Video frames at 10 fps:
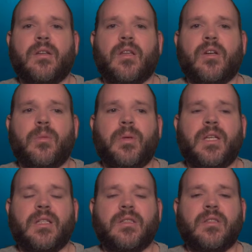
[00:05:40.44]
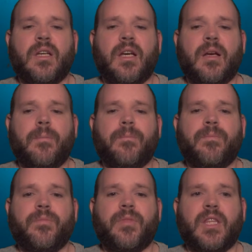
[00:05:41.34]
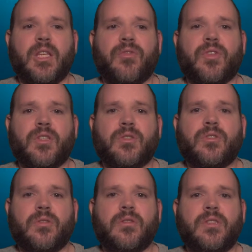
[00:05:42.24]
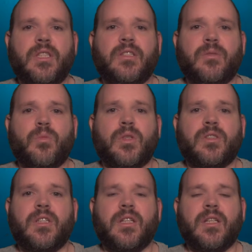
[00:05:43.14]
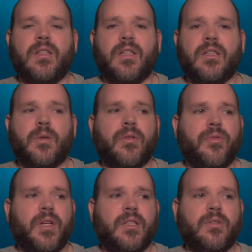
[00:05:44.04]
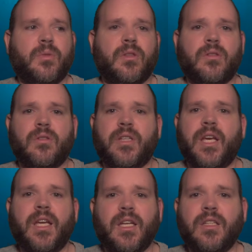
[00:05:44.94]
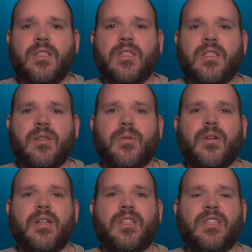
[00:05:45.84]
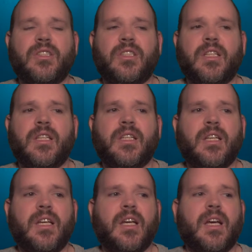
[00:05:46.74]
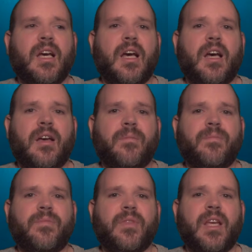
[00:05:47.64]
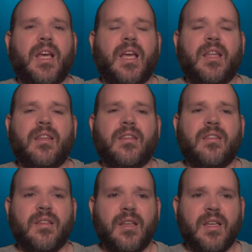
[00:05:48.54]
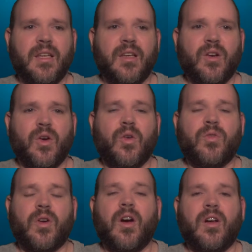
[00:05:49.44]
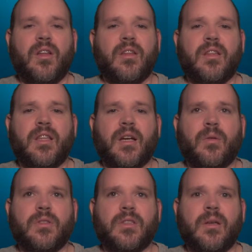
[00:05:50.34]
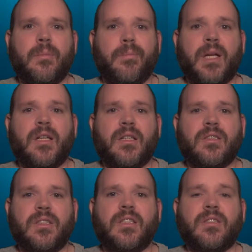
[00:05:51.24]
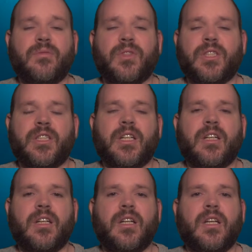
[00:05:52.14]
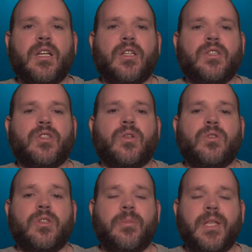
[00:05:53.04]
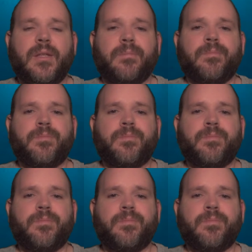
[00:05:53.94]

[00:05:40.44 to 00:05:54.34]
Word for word: you know, because the first season was good. Like, there were fights with Luke Cage that were interesting, and overall that was a better season for sure. So to me,